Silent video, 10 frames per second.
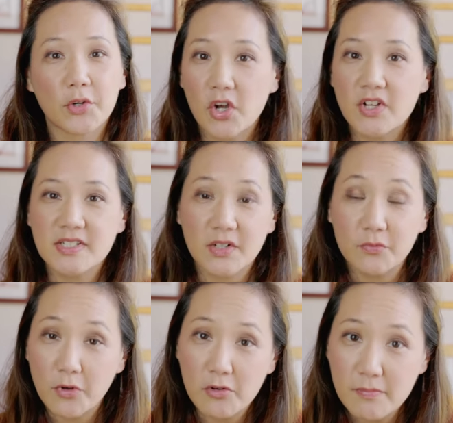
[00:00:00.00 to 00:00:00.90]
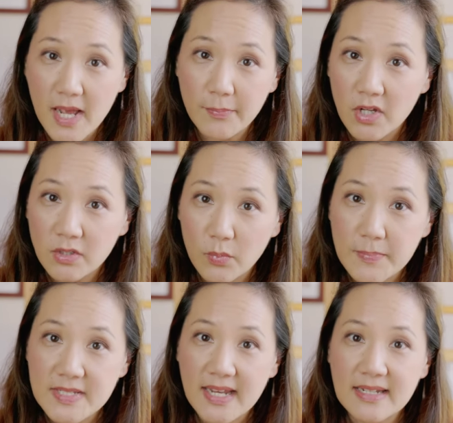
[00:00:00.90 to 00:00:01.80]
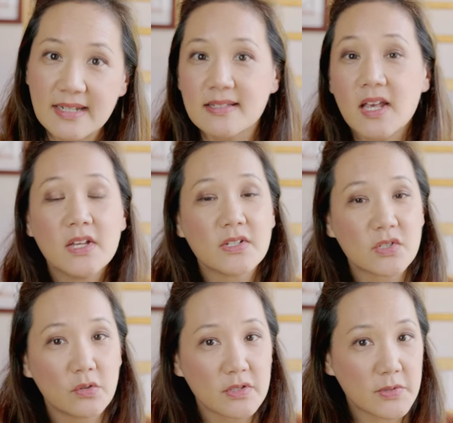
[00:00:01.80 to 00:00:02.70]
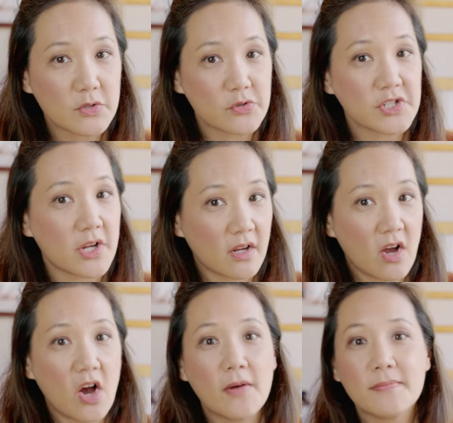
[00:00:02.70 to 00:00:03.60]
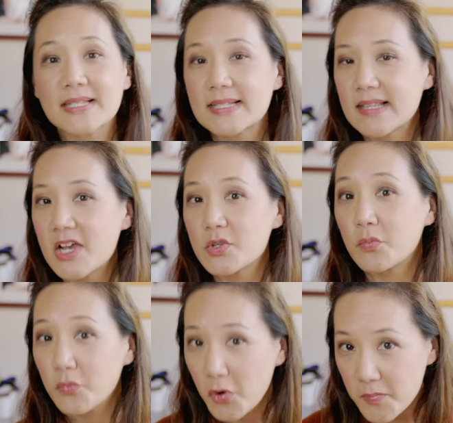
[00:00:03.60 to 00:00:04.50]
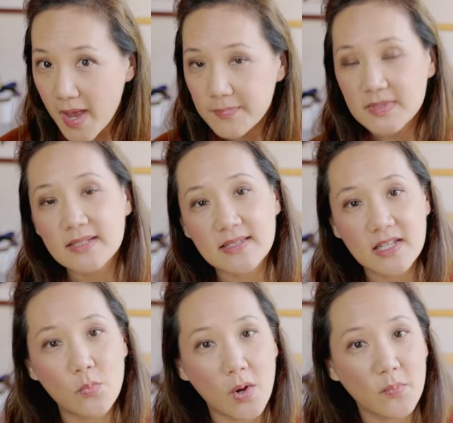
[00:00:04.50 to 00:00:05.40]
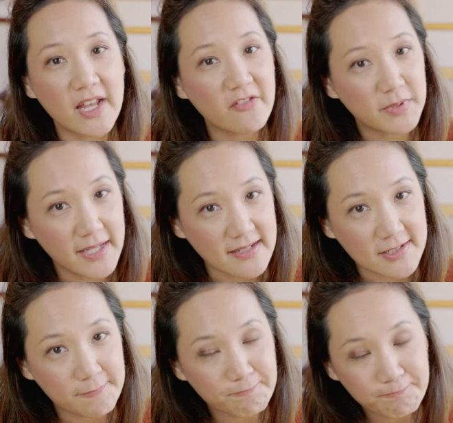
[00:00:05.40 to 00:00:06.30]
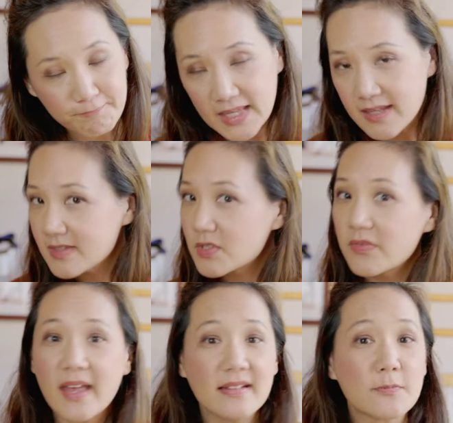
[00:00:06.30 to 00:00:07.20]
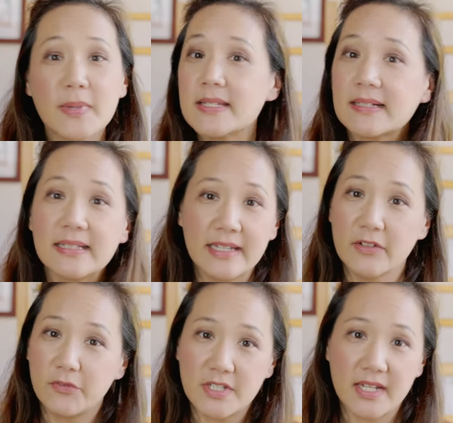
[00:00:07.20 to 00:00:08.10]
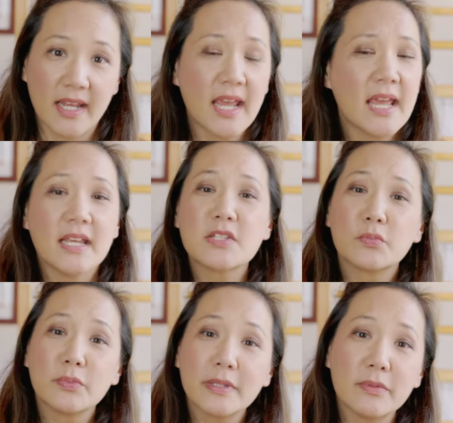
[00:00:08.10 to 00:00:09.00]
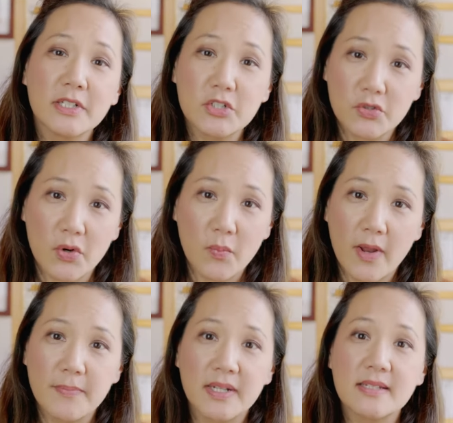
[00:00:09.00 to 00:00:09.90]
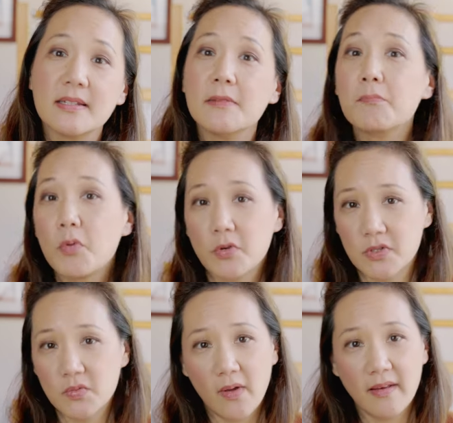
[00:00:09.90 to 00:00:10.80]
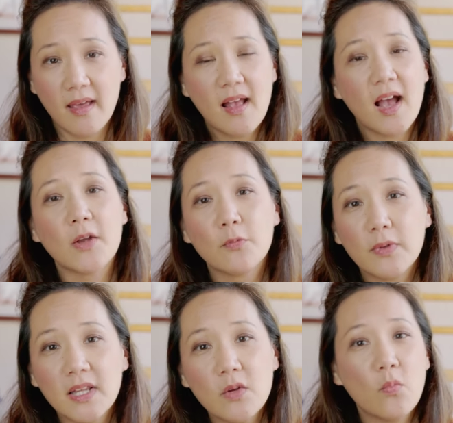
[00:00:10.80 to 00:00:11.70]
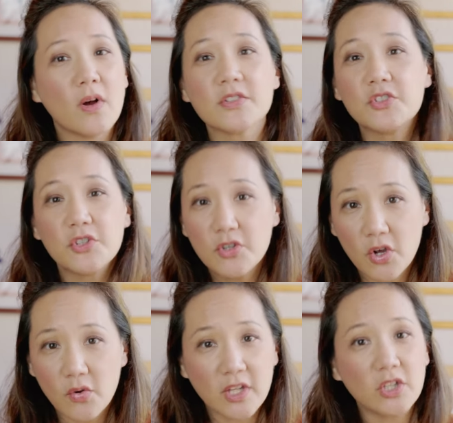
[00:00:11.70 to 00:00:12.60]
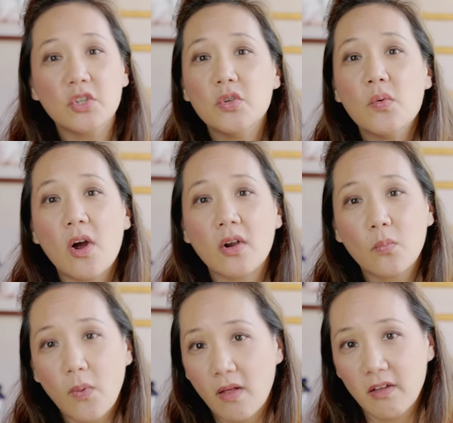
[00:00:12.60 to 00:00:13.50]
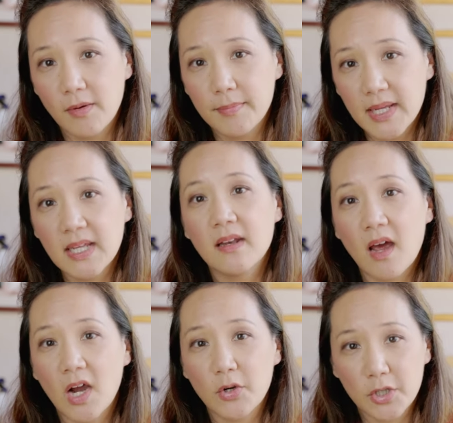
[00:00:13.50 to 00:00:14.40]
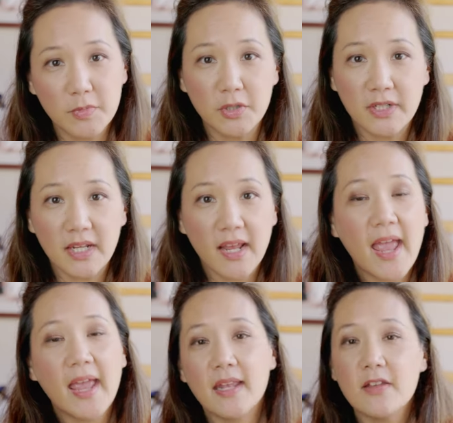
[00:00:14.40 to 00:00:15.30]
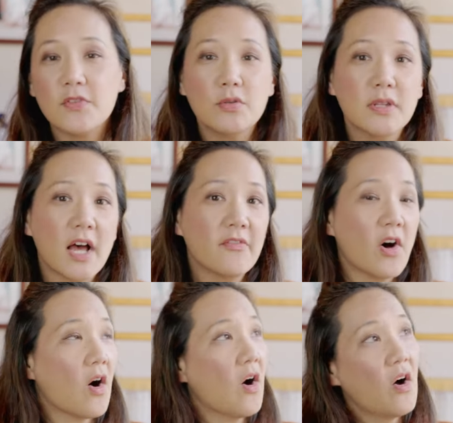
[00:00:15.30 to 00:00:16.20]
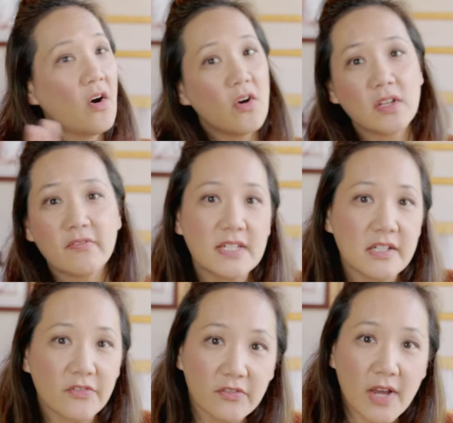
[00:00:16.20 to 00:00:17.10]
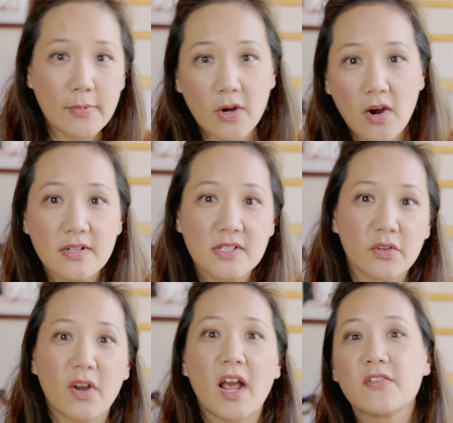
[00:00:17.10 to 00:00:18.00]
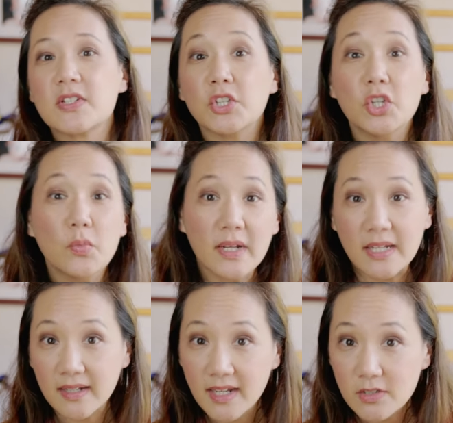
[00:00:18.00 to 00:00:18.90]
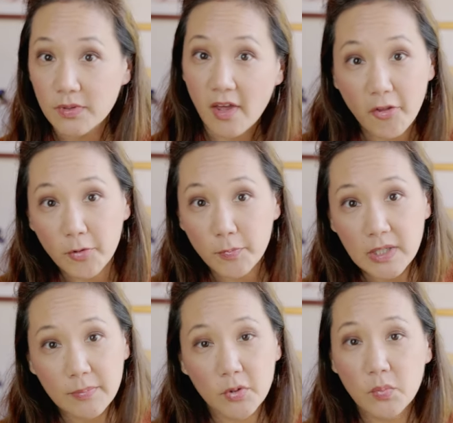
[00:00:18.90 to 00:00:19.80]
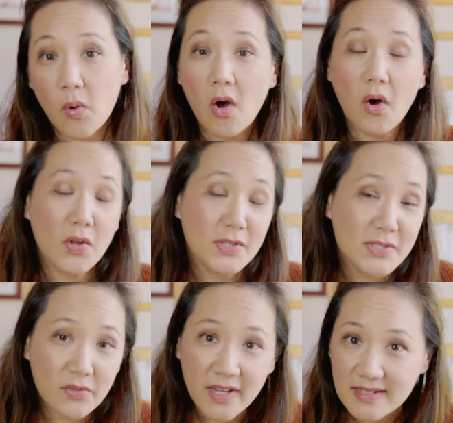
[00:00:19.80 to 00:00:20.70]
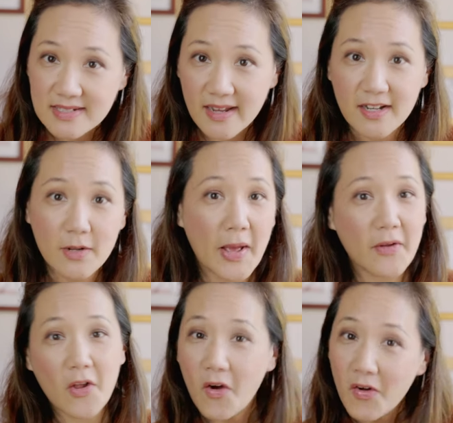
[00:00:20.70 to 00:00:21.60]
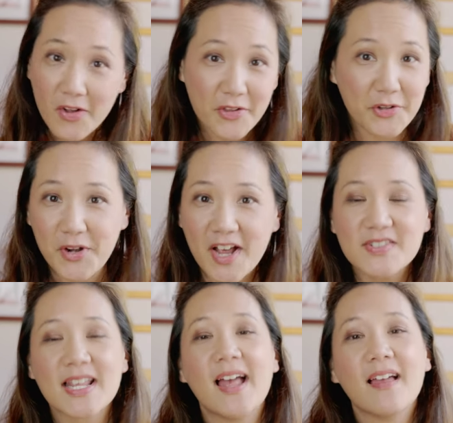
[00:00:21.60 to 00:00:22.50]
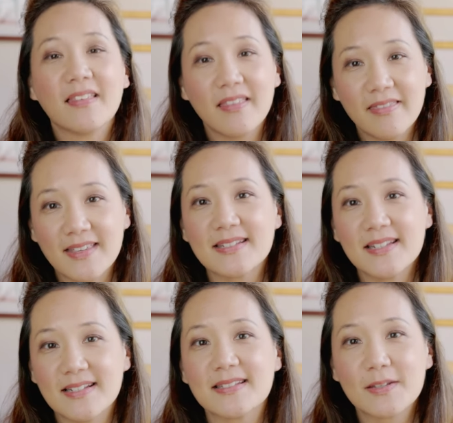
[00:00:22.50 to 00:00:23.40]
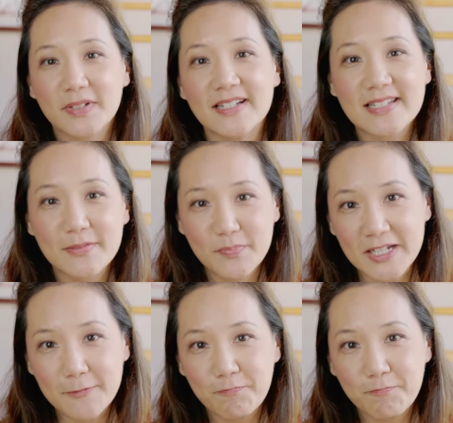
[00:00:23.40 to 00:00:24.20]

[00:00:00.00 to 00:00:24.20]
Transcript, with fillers: our content roadmap on the website. It's schoolofsweetgeorgiacom slash roadmap to see what we have planned. So that is basically it for today. It's a really, really short one, but it's an important one. I really want you to know that you are welcome in our community. And if you love all of the different fiber arts and crafts and you want to connect with other people who also get excited about all the crafts, then this is the place to be.